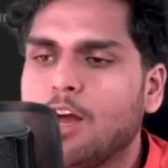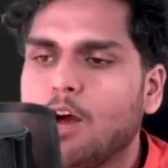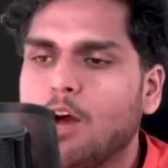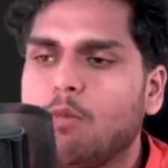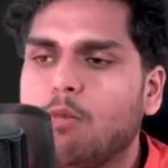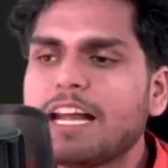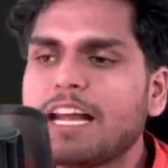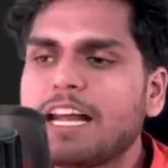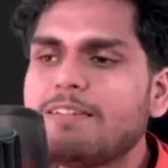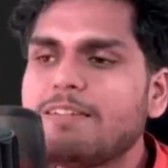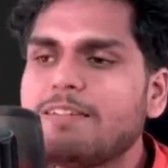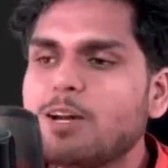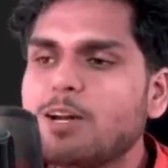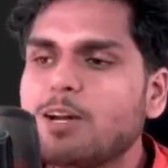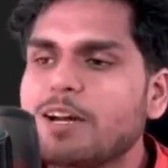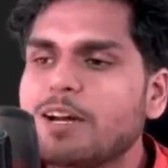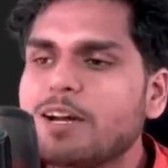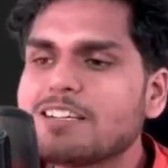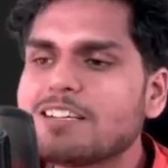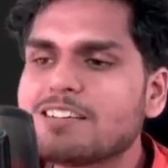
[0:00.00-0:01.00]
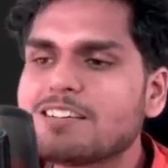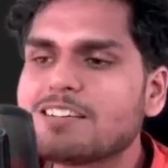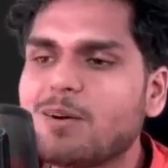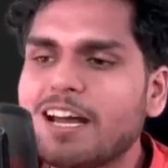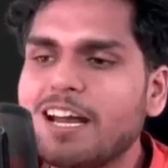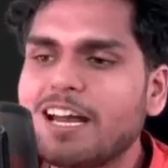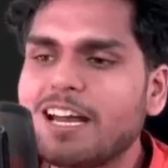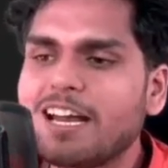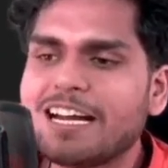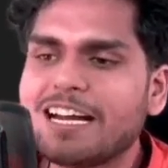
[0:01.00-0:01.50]
I will do is, okay,
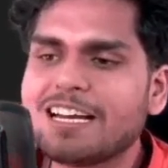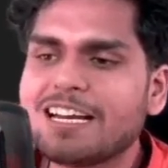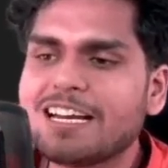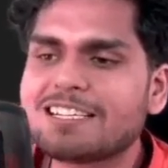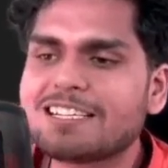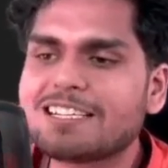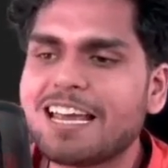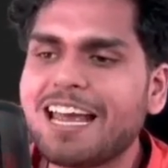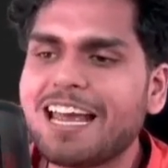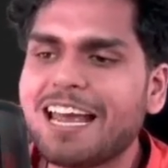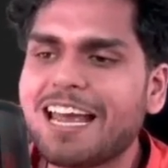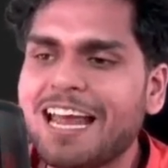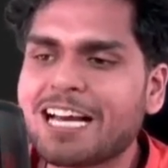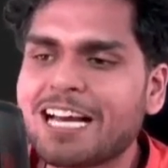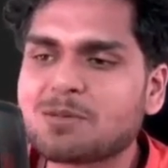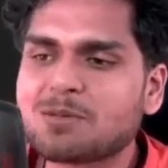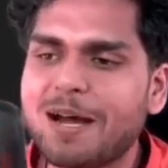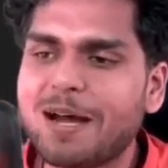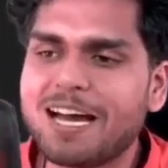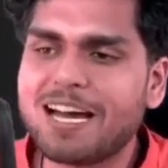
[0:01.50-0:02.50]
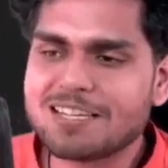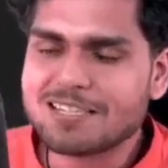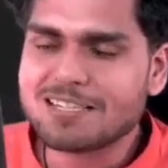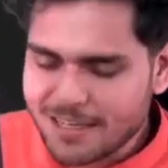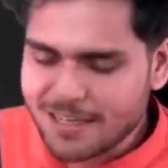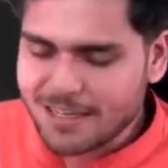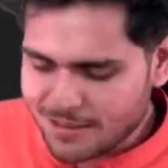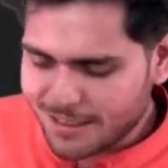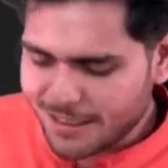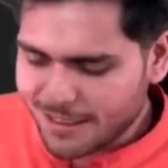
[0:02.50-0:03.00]
let us say expires in
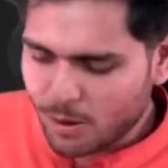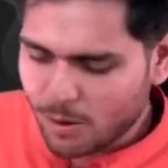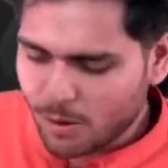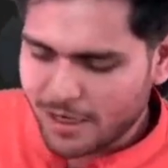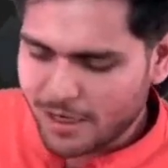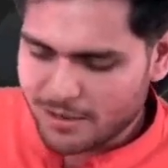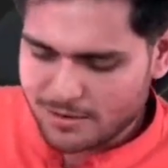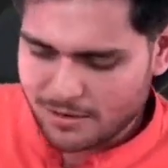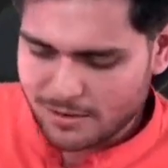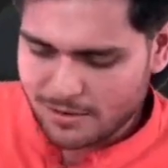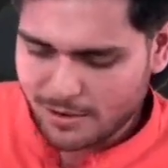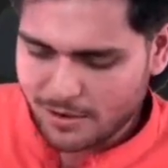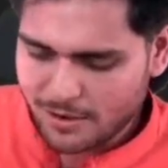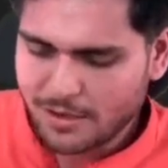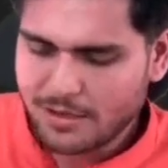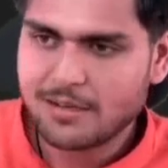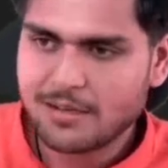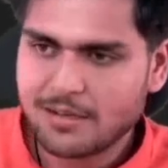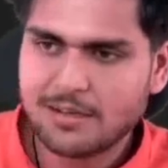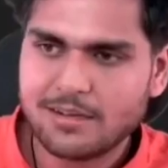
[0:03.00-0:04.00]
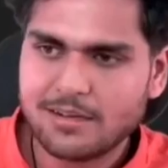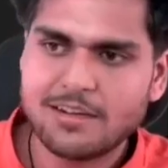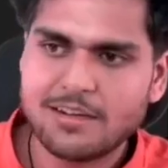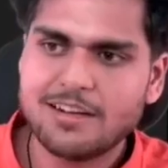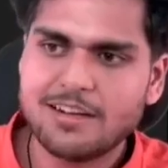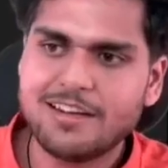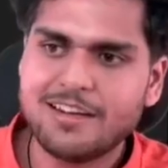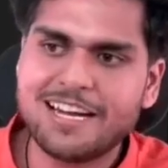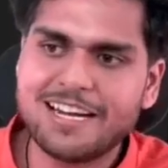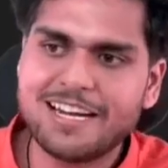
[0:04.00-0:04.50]
0 days. Okay,
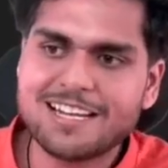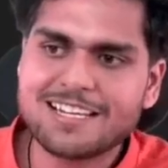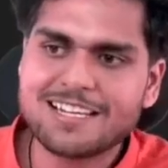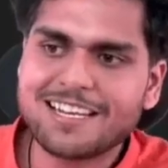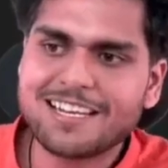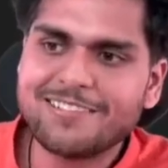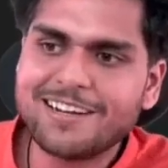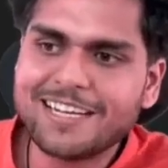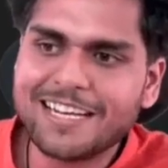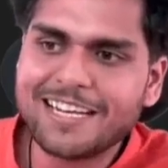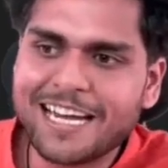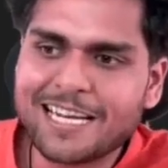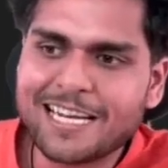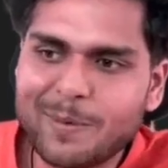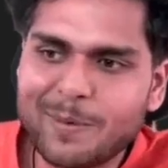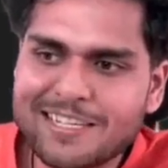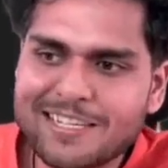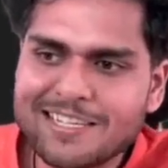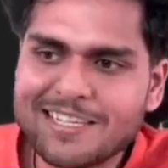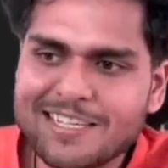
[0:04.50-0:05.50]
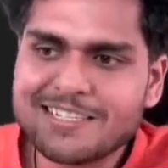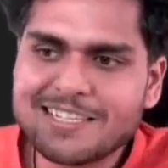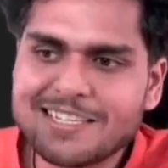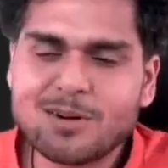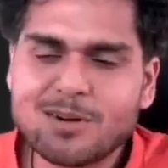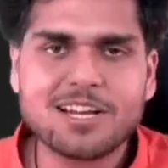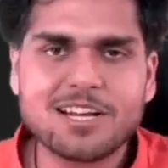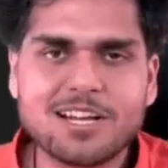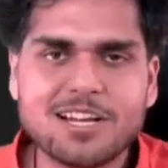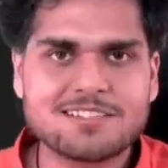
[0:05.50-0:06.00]
Let us give it expires in 0
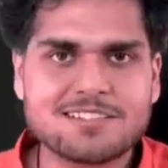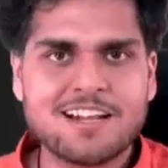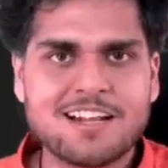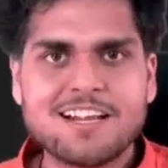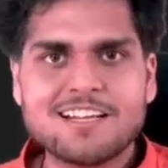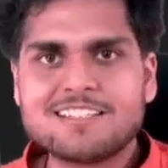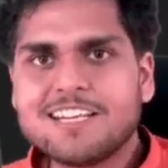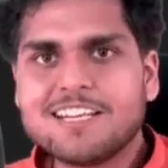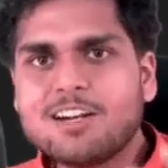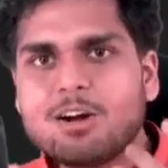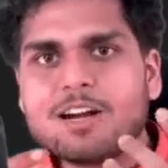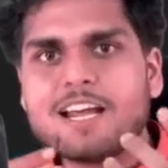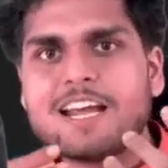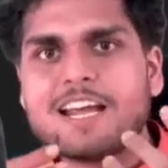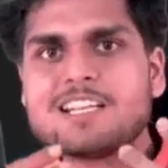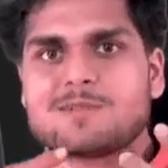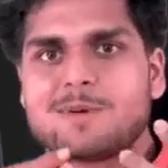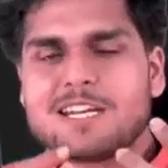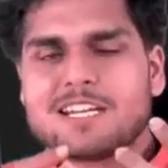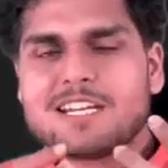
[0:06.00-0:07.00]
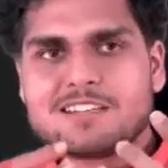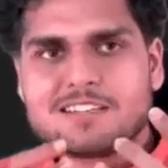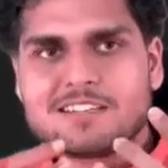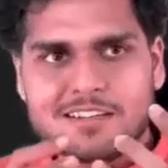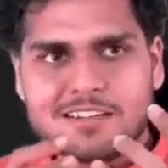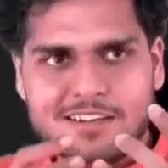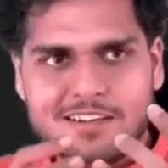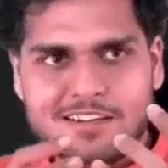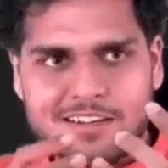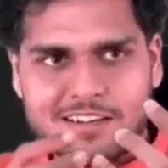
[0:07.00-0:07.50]
days. 0 days means
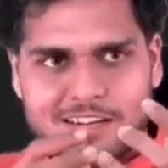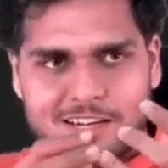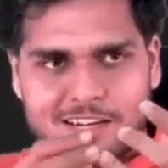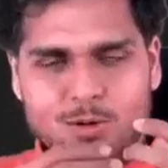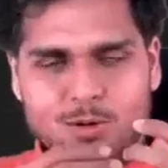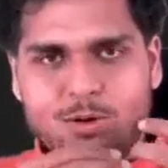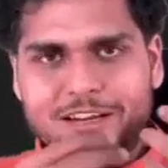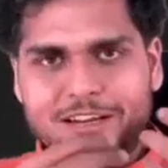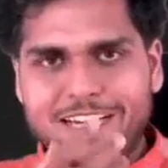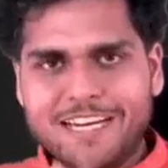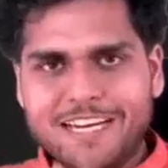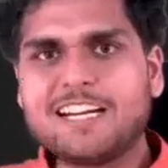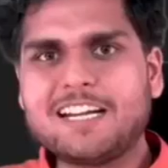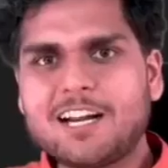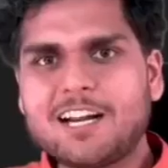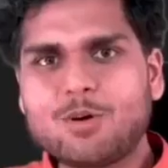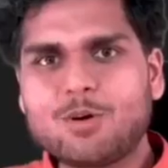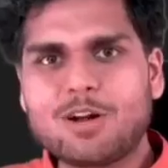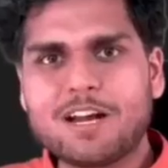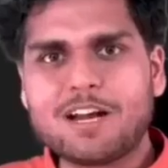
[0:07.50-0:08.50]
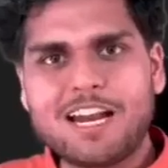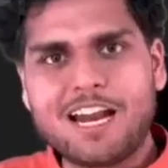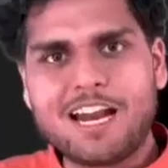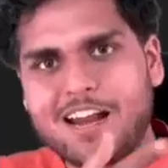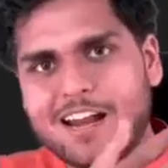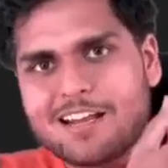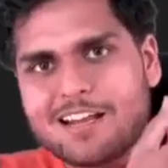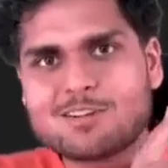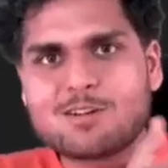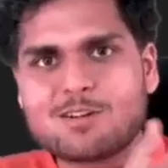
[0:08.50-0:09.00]
you create a token and it
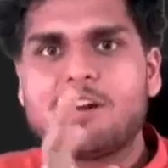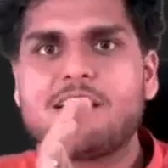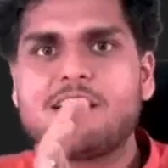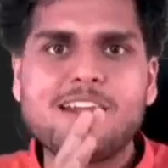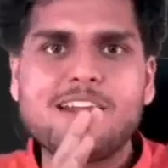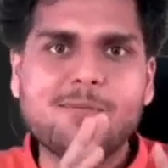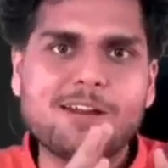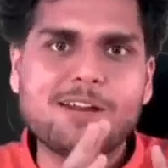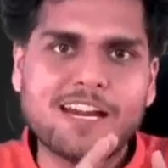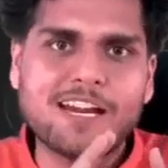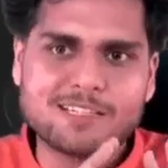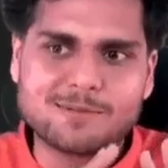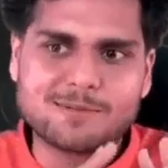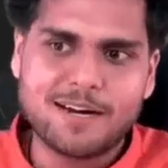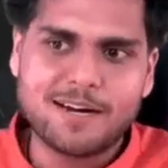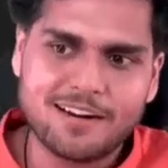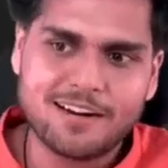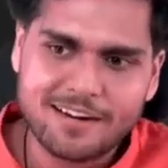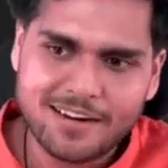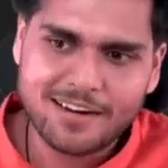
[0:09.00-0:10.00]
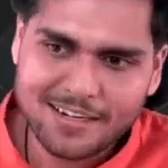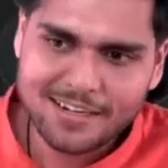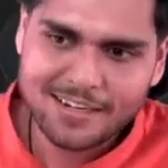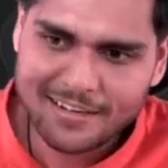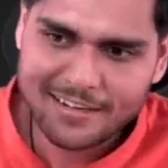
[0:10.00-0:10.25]
has already been expired, right?